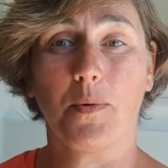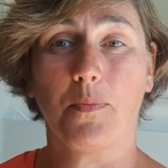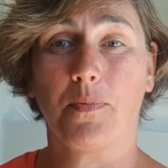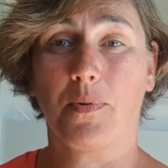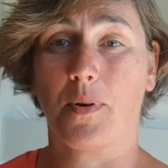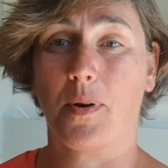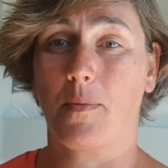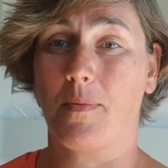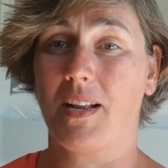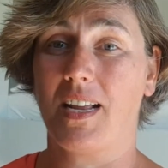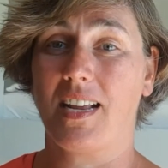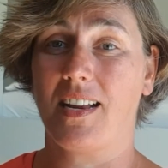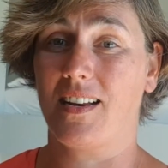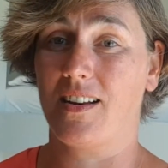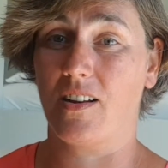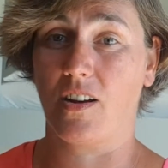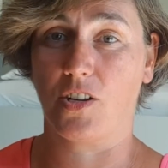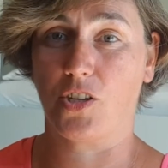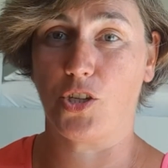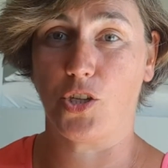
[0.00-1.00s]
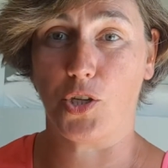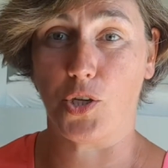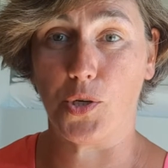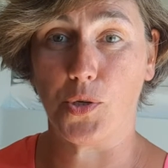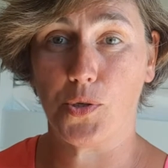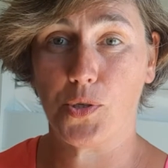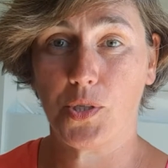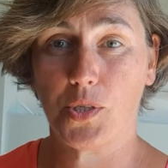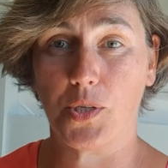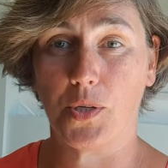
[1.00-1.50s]
probably not
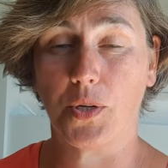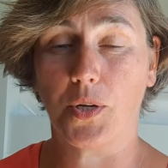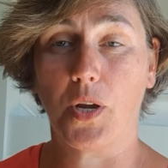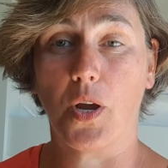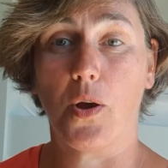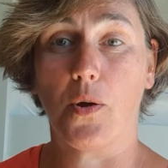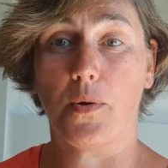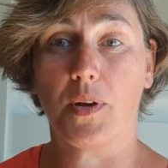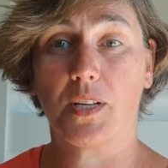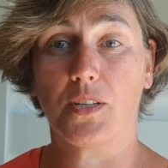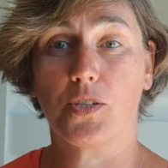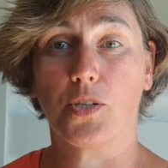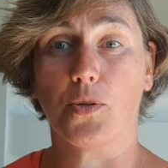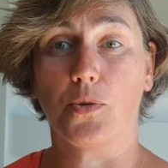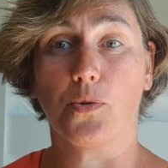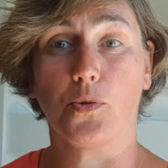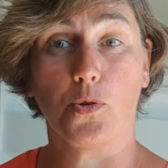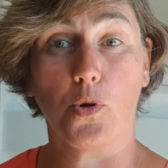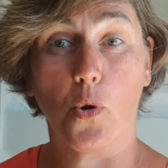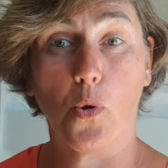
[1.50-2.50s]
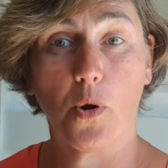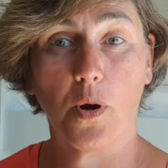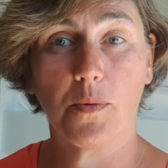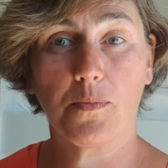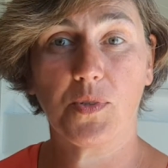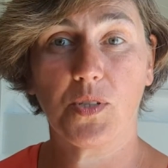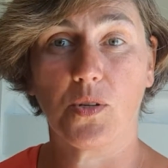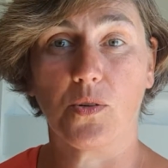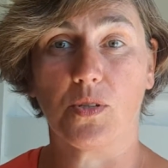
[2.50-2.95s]
used to going to dorms